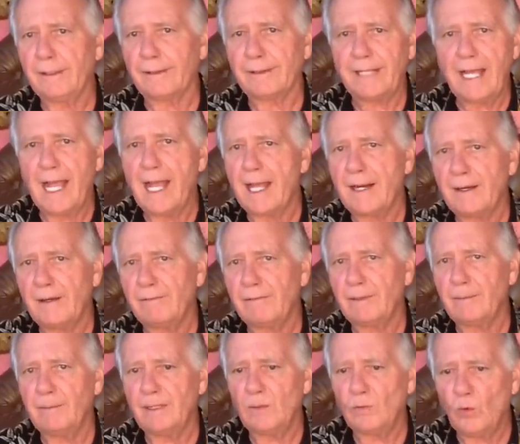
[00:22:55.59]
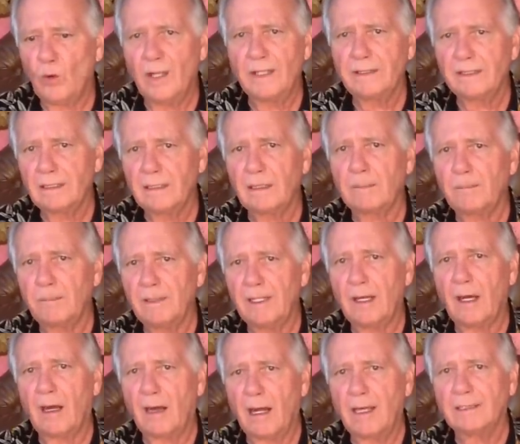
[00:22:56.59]
or 10 of them in one little
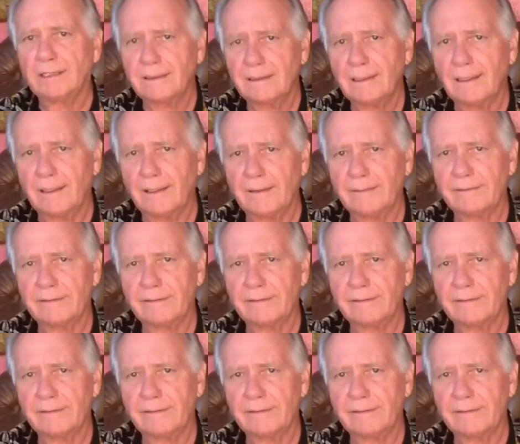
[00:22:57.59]
enclave.